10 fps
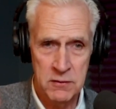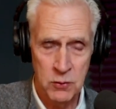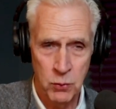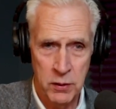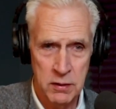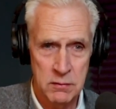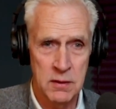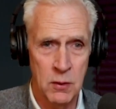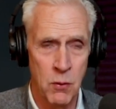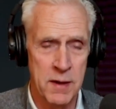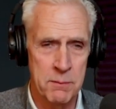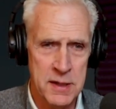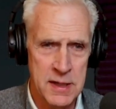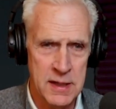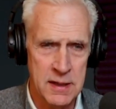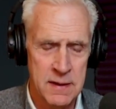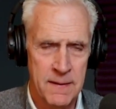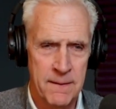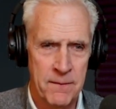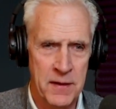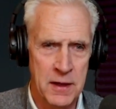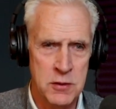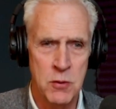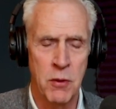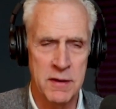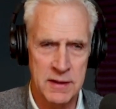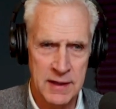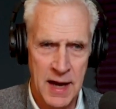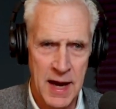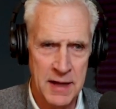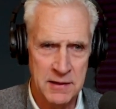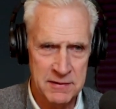to where they want to be, and you are the guide.